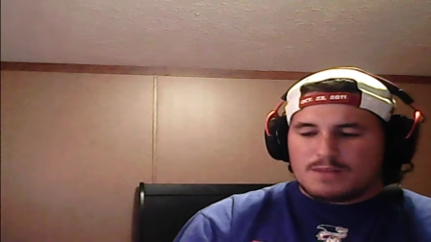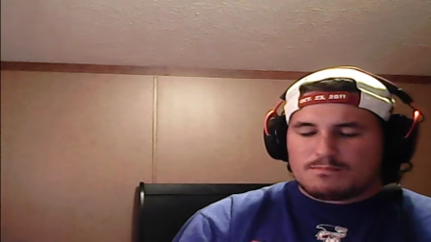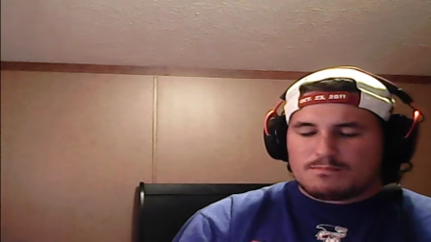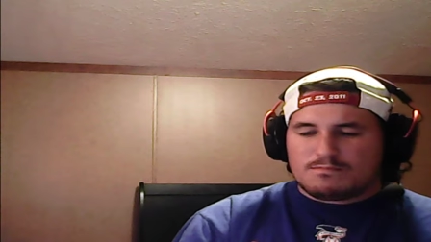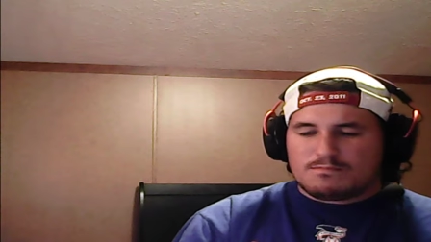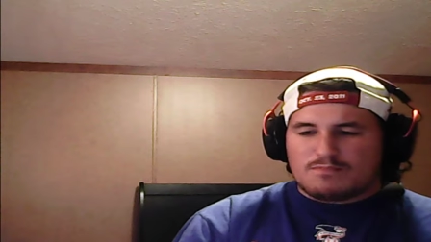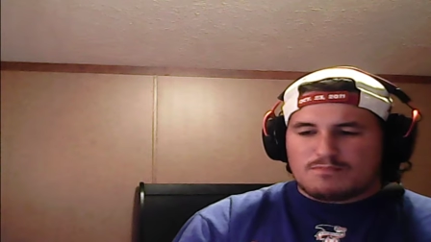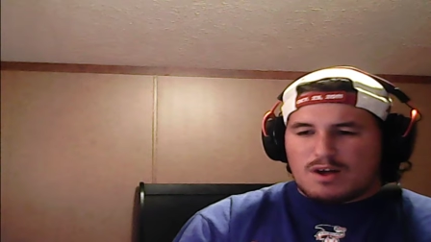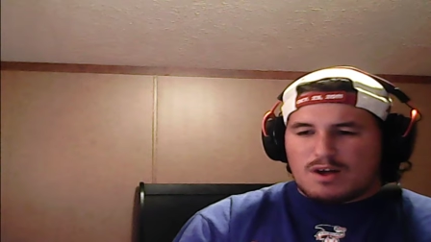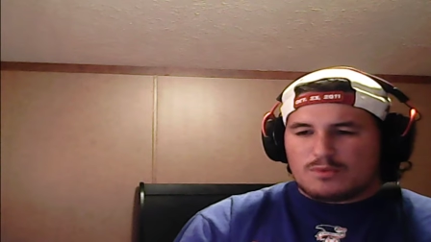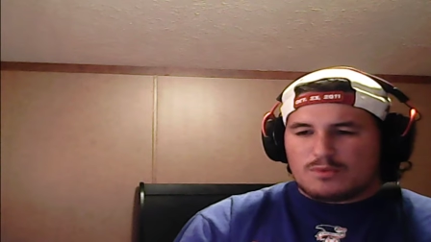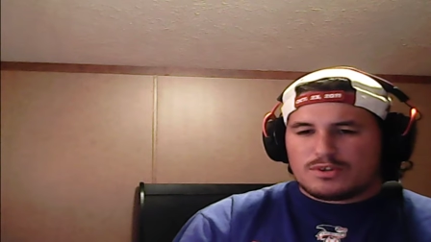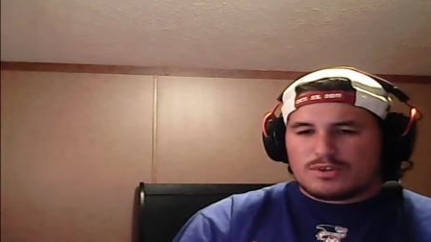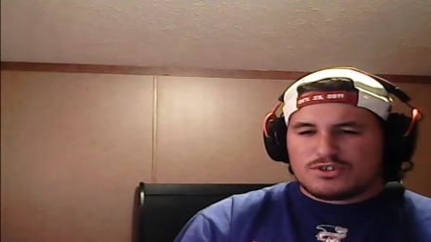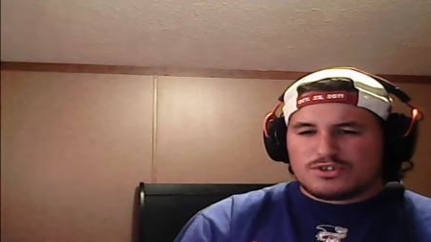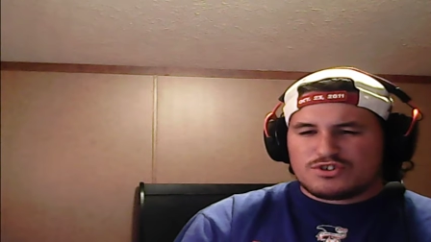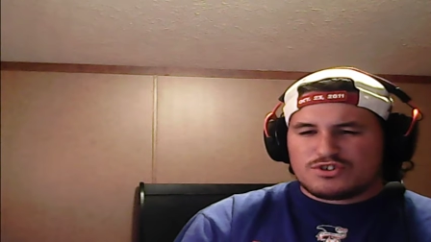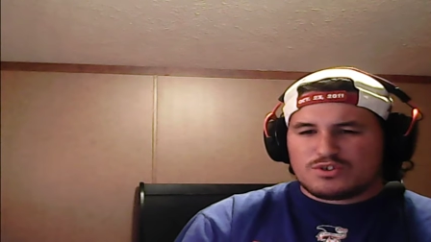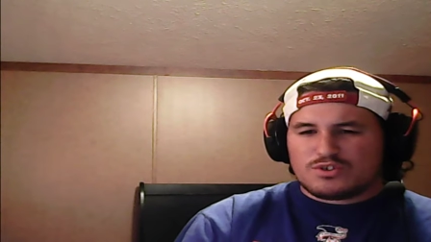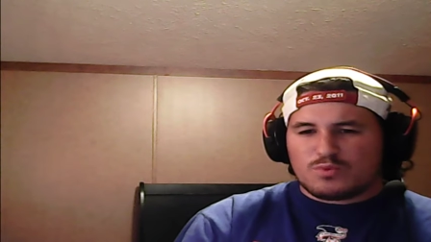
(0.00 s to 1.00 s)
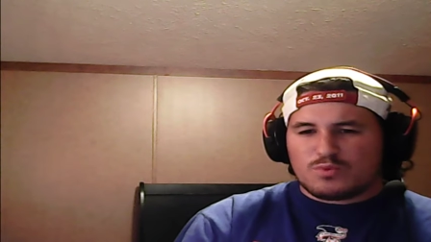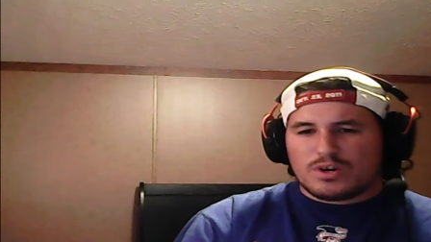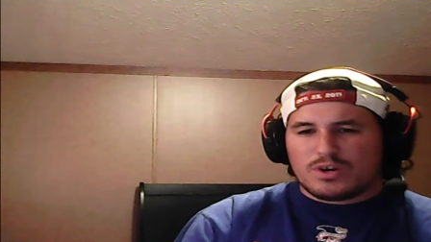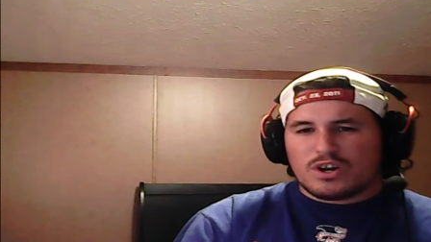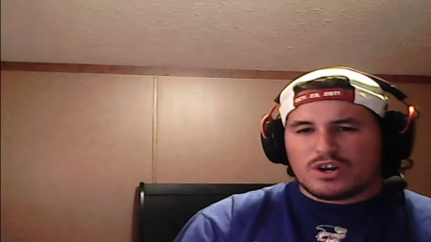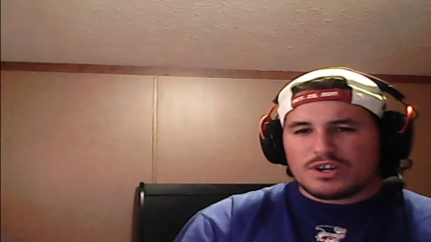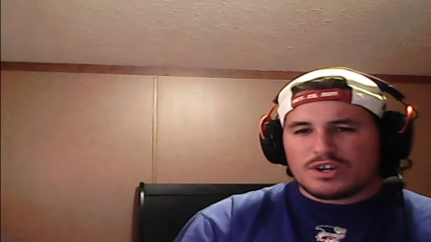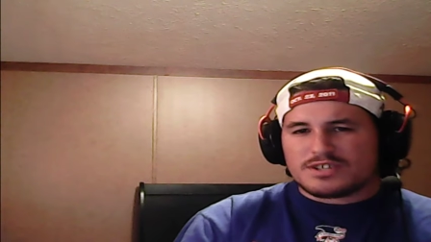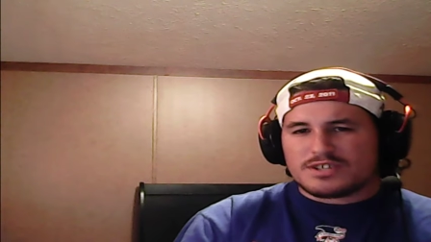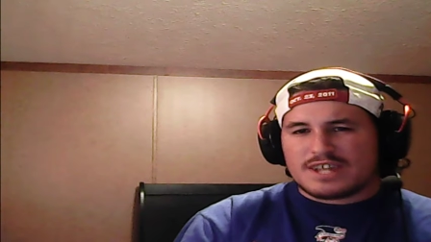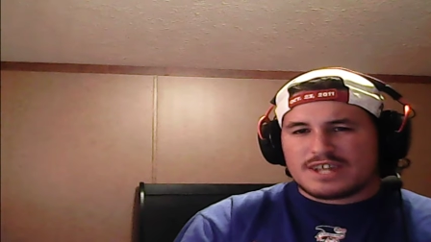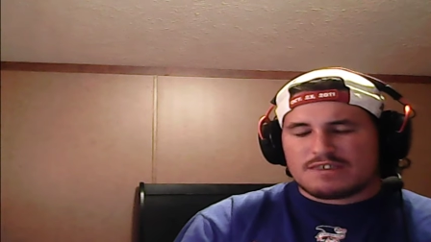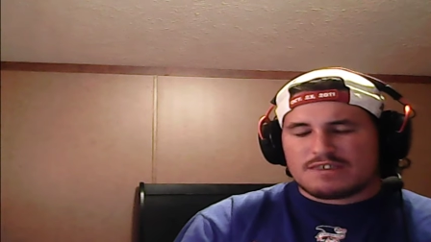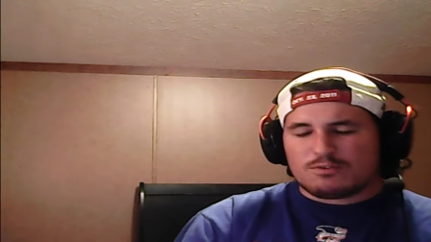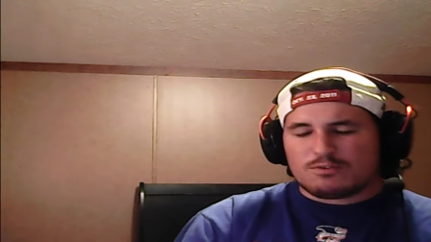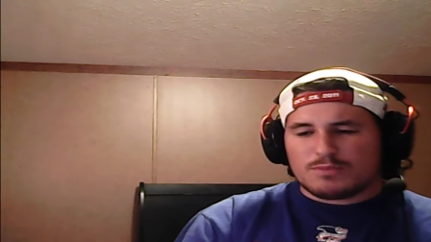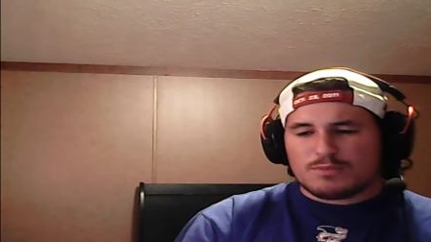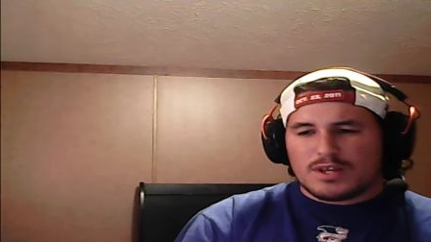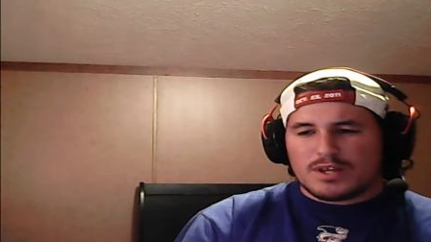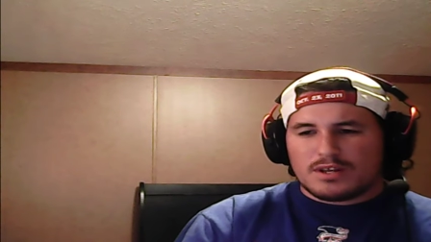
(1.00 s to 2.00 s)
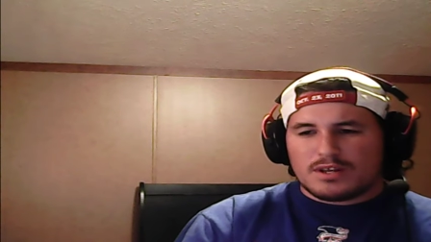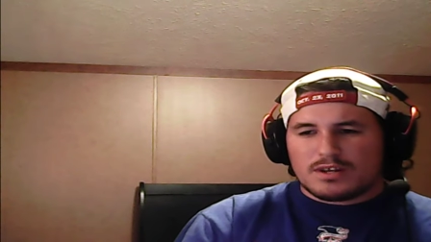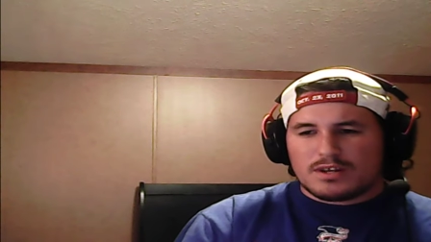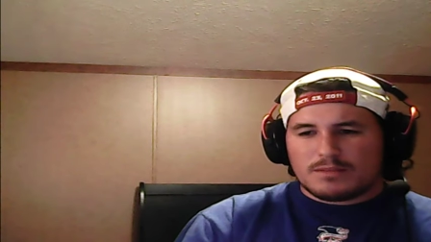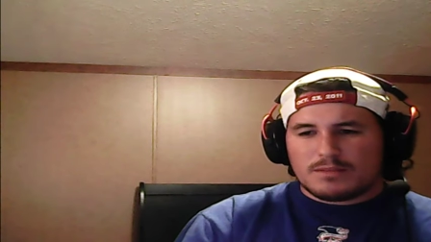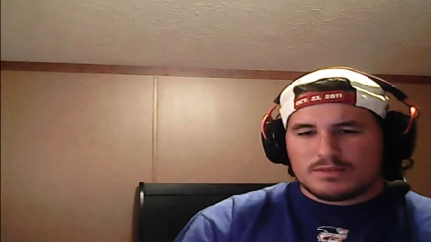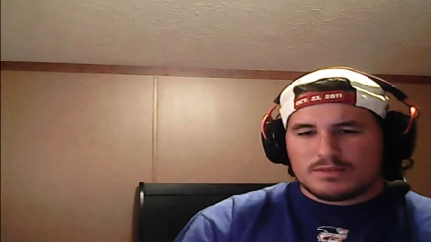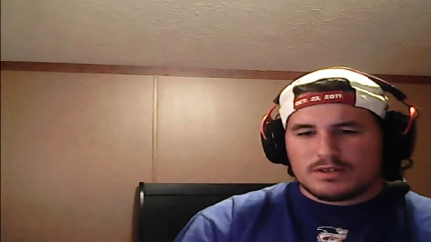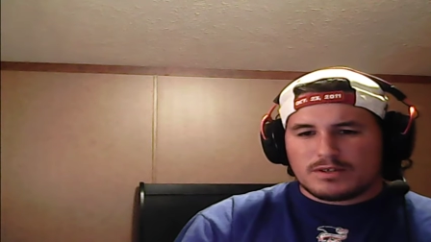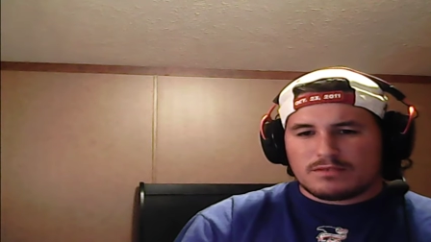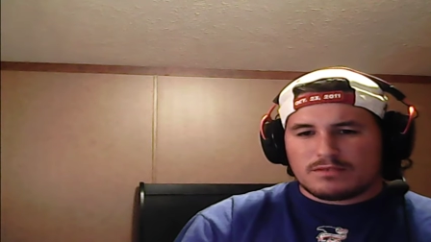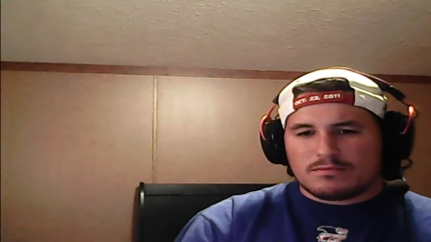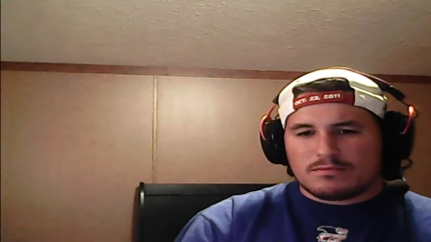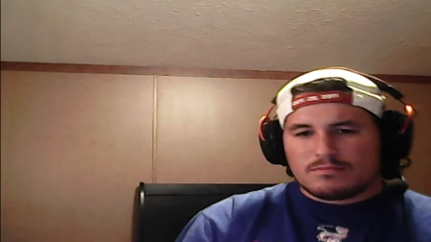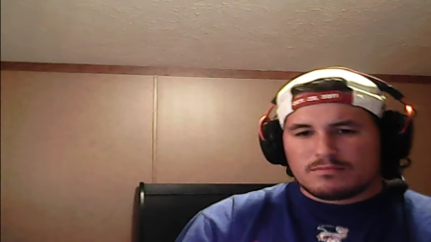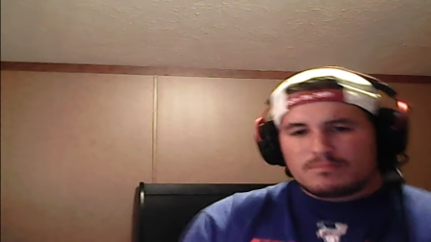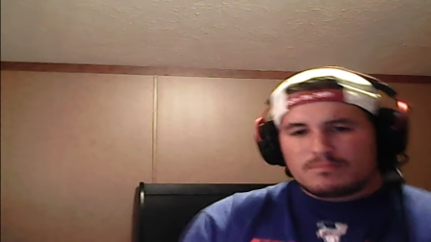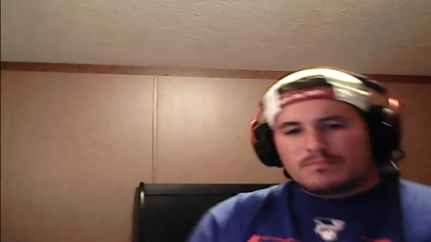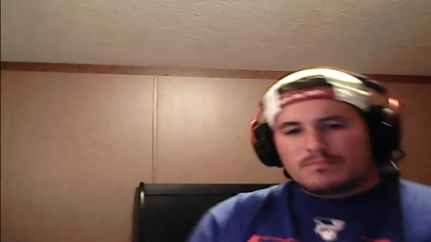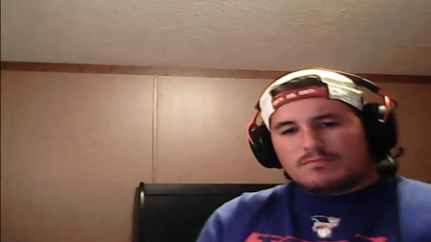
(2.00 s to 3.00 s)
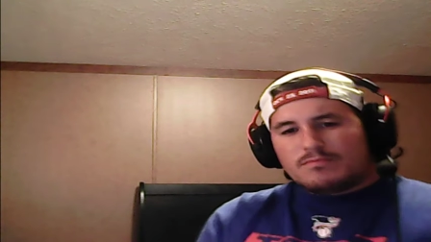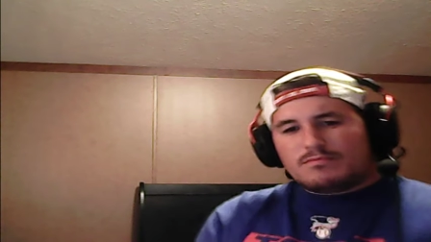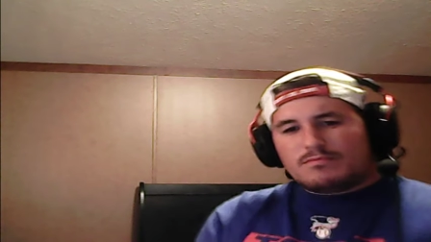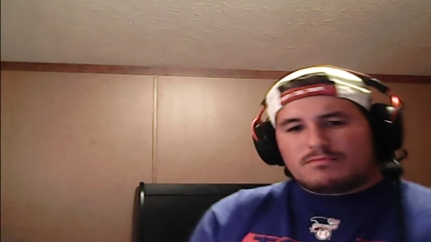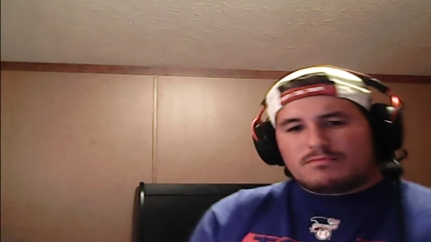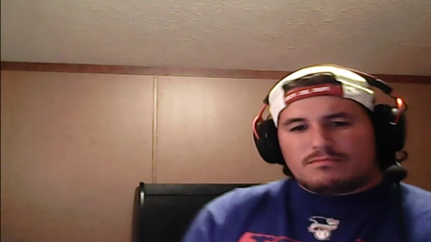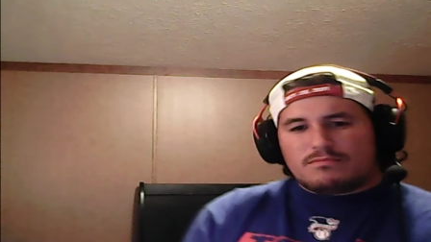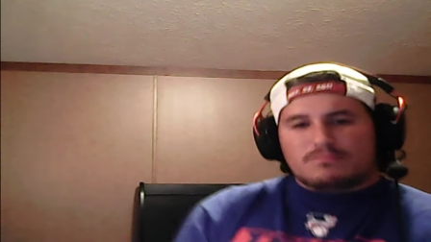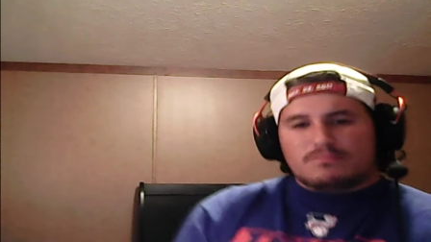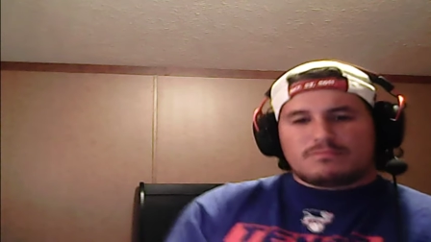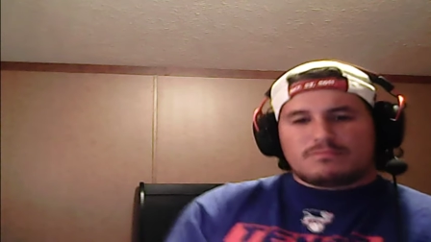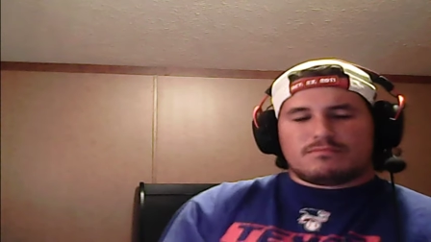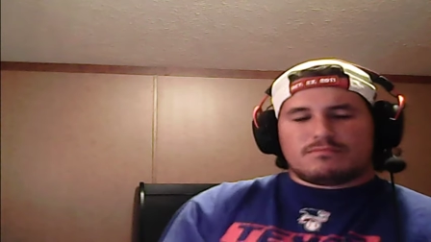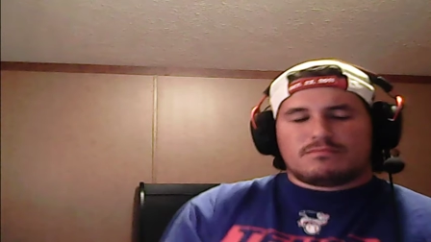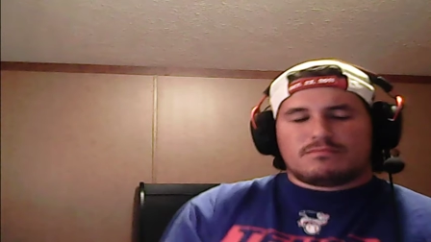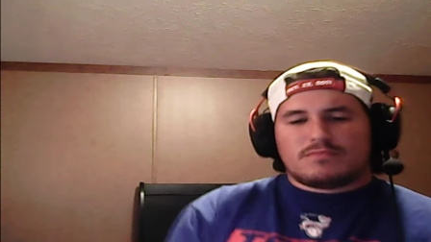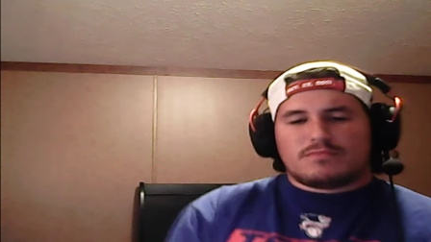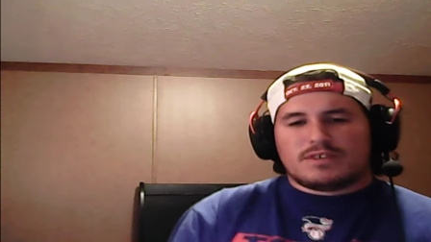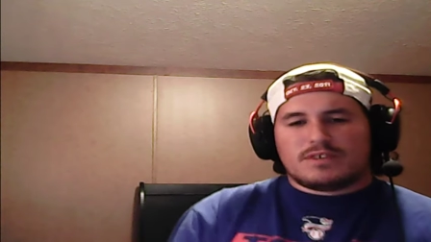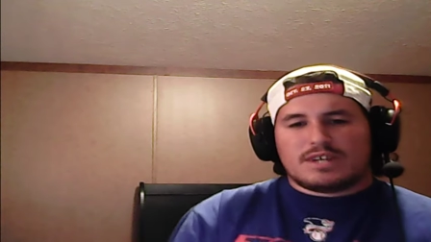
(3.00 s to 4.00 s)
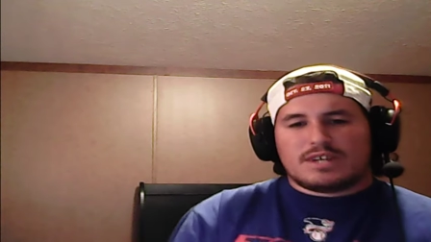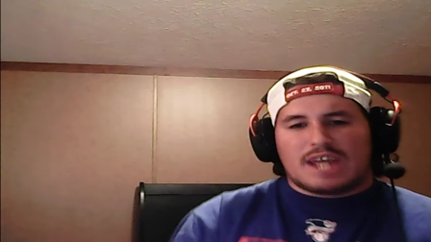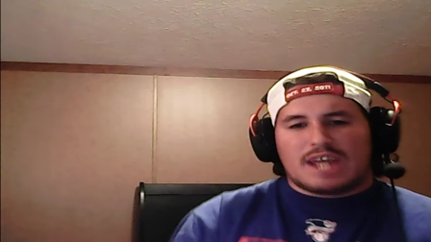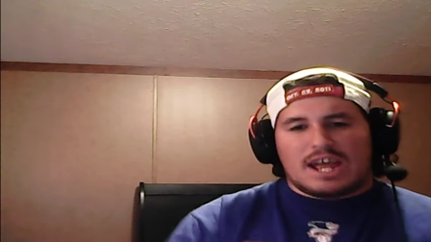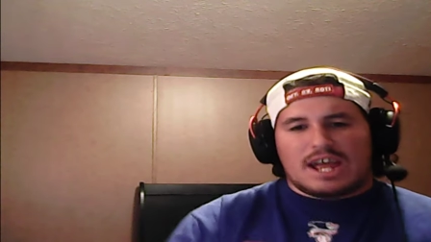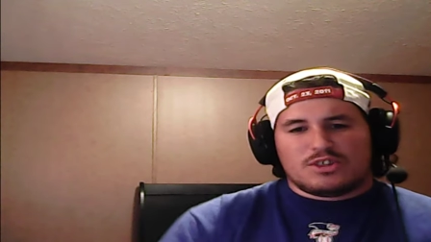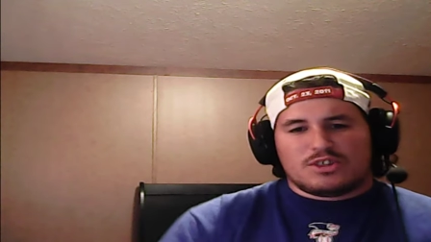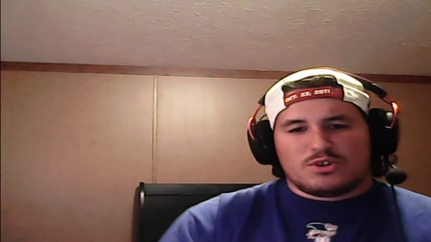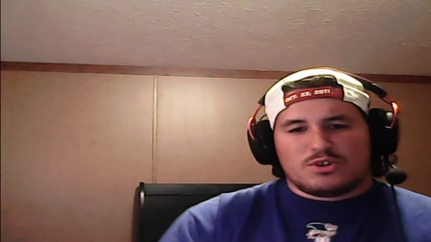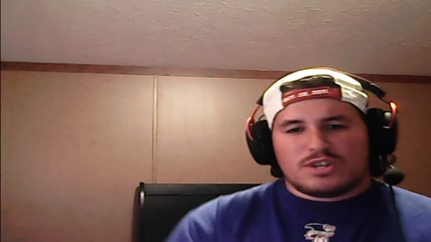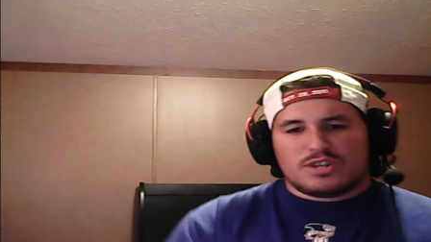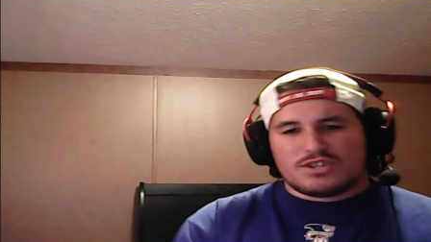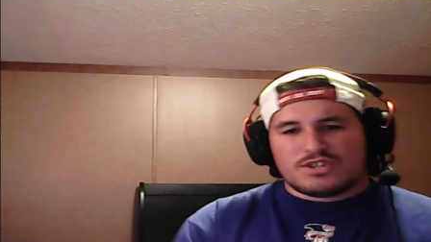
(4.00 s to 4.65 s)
not really sure what all to take from that. I mean, he had the, that